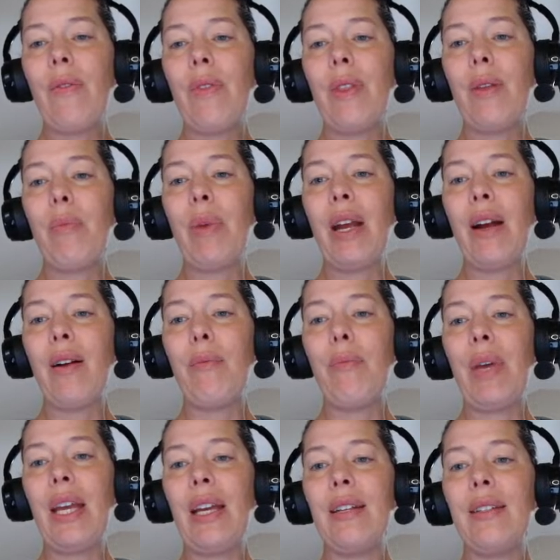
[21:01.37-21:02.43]
the parent
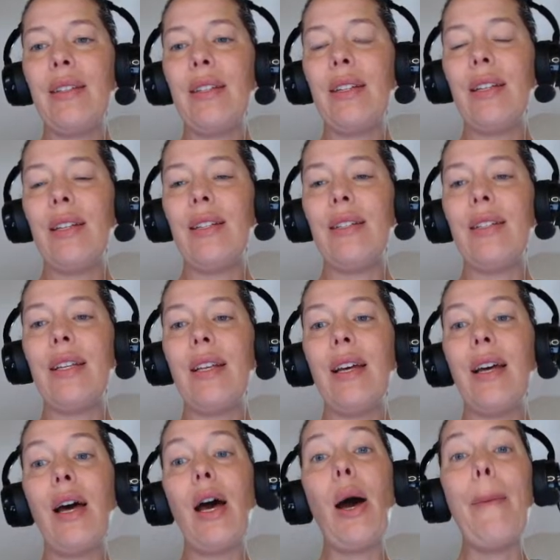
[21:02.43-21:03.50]
base is
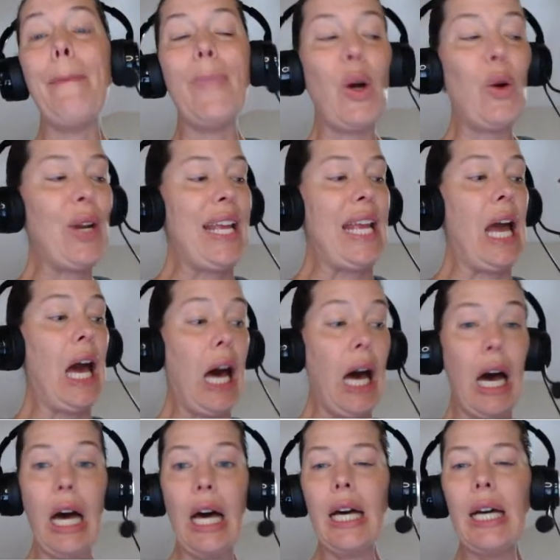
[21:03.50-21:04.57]

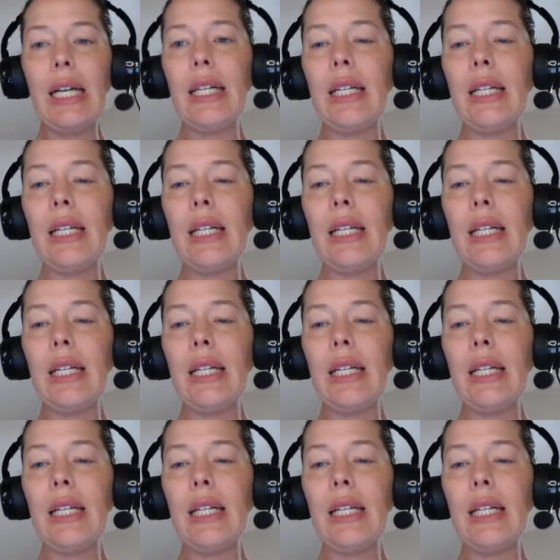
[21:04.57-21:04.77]
ammonia.